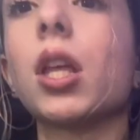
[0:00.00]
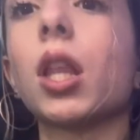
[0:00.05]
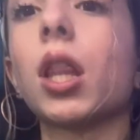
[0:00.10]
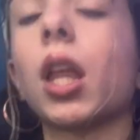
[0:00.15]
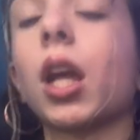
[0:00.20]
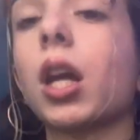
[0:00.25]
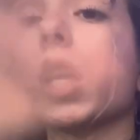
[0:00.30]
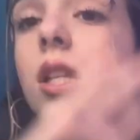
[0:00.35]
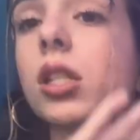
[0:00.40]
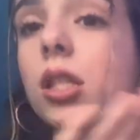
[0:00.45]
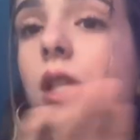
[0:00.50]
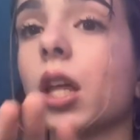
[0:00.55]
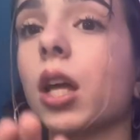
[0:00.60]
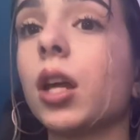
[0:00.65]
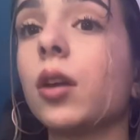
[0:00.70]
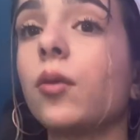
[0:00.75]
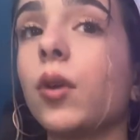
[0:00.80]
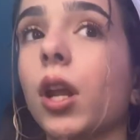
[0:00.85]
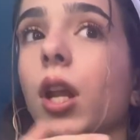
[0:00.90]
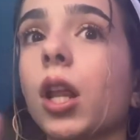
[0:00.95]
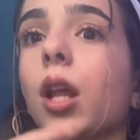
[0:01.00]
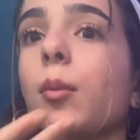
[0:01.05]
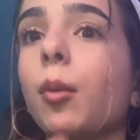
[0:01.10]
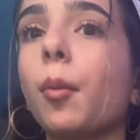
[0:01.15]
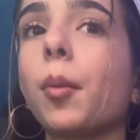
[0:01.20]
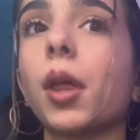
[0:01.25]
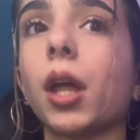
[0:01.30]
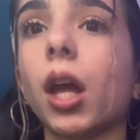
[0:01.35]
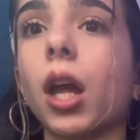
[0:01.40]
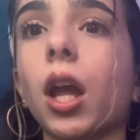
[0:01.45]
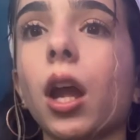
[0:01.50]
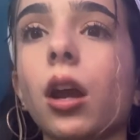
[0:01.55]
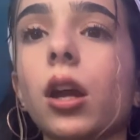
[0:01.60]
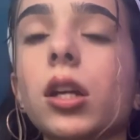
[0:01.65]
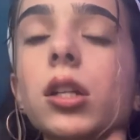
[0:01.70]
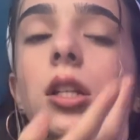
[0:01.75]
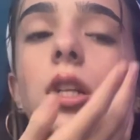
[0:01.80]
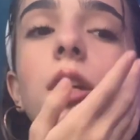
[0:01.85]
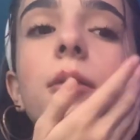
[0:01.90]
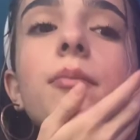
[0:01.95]
like, a slave. We had to come up like a
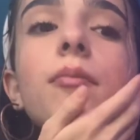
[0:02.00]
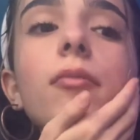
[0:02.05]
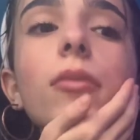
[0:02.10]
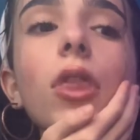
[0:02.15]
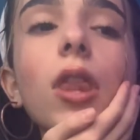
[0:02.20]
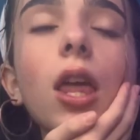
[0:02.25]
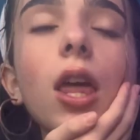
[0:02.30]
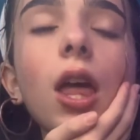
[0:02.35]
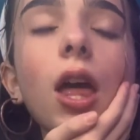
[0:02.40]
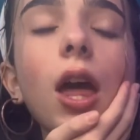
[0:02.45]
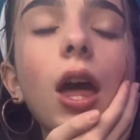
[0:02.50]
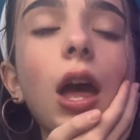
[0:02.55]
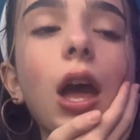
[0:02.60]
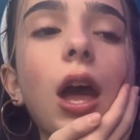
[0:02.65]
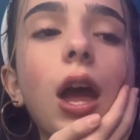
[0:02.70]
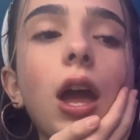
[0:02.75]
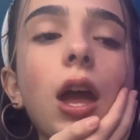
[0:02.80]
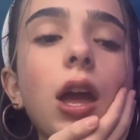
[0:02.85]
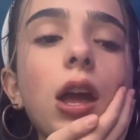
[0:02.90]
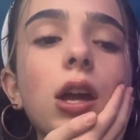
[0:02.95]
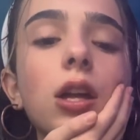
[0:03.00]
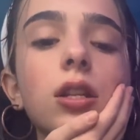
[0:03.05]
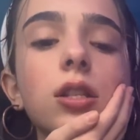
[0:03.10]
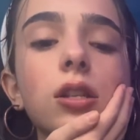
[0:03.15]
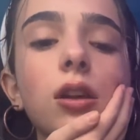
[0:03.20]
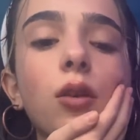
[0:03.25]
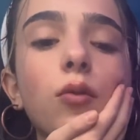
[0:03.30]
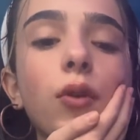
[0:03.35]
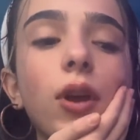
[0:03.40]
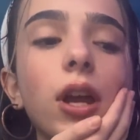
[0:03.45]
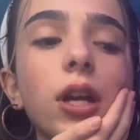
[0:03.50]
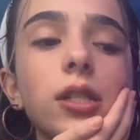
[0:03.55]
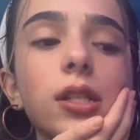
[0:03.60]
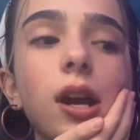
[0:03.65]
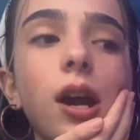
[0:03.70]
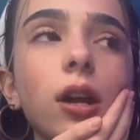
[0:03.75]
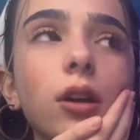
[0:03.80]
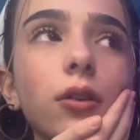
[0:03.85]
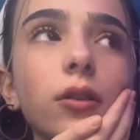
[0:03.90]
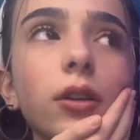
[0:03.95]
character and write a
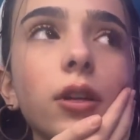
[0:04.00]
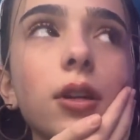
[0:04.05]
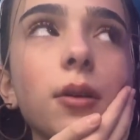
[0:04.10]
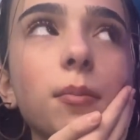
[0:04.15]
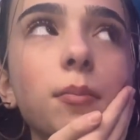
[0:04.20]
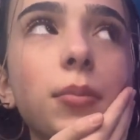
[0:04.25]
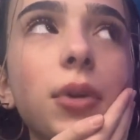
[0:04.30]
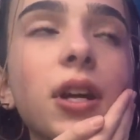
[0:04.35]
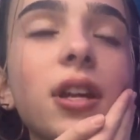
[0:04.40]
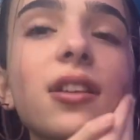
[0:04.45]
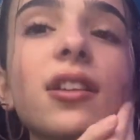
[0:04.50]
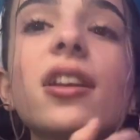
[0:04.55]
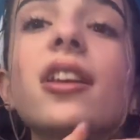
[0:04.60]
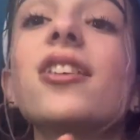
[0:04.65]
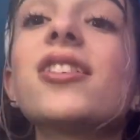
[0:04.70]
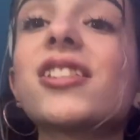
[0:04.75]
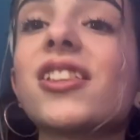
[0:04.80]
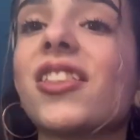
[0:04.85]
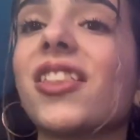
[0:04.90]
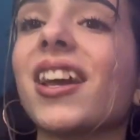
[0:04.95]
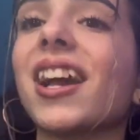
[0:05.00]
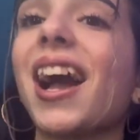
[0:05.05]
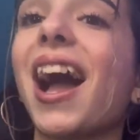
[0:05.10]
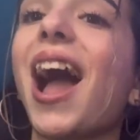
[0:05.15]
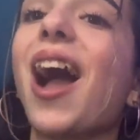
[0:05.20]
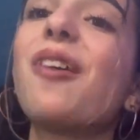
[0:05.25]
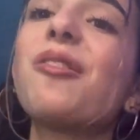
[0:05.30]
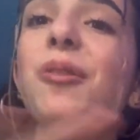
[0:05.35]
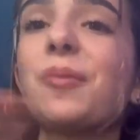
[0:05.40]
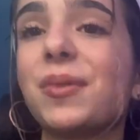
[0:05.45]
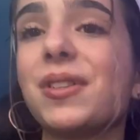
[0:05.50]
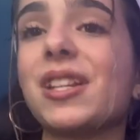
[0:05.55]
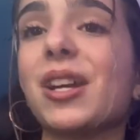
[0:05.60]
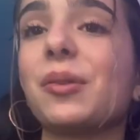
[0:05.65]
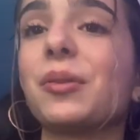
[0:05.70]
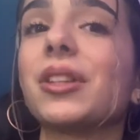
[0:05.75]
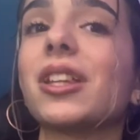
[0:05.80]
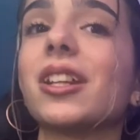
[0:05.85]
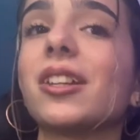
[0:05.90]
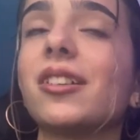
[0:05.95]
diary. But here's the thing, I would have been done
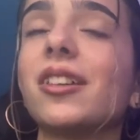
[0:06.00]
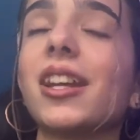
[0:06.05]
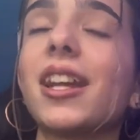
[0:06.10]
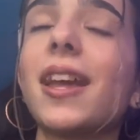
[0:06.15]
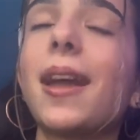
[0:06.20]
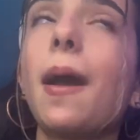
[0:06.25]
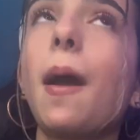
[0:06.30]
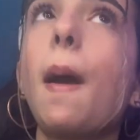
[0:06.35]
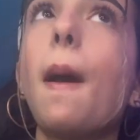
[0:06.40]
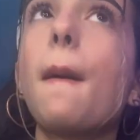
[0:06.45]
with it already.